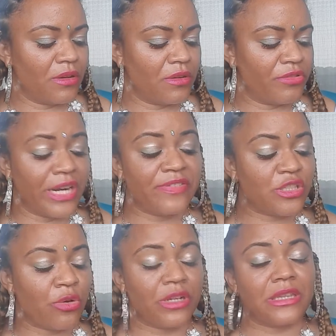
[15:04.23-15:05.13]

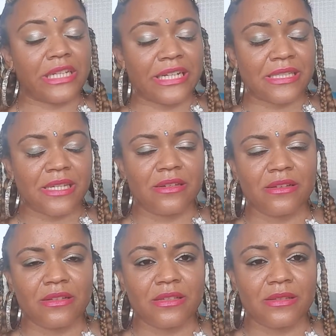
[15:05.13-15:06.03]
Gravestone Elite.
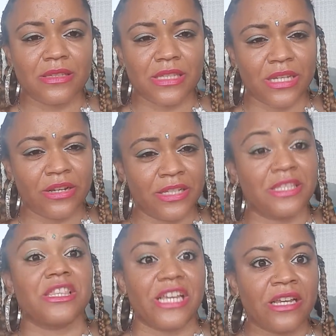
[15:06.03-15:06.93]
It's
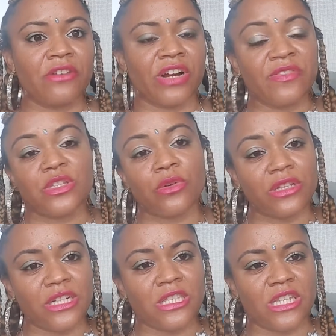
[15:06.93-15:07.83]
the Gravestone
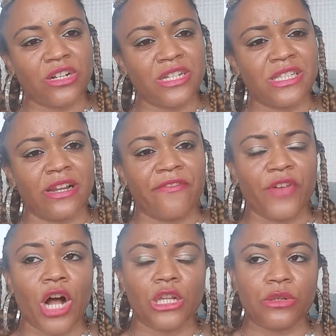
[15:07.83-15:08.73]
Elite series, and it
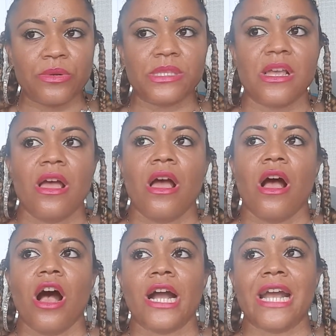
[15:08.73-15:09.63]
follows
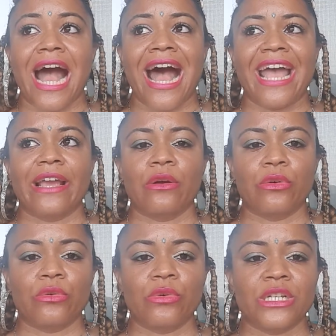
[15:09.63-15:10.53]
a guy
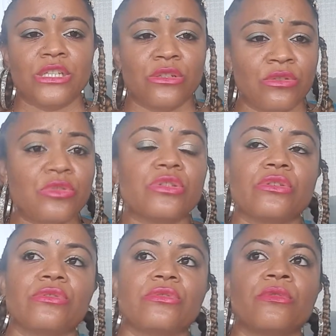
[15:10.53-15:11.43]
who is new
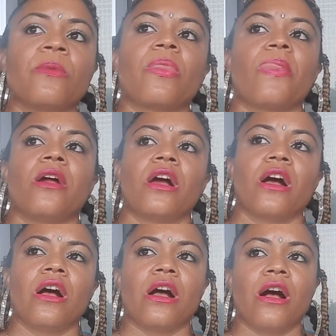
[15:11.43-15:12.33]
to
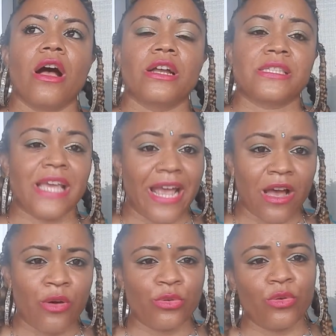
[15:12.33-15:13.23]
a
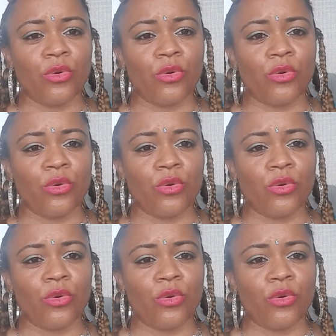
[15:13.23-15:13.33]
town,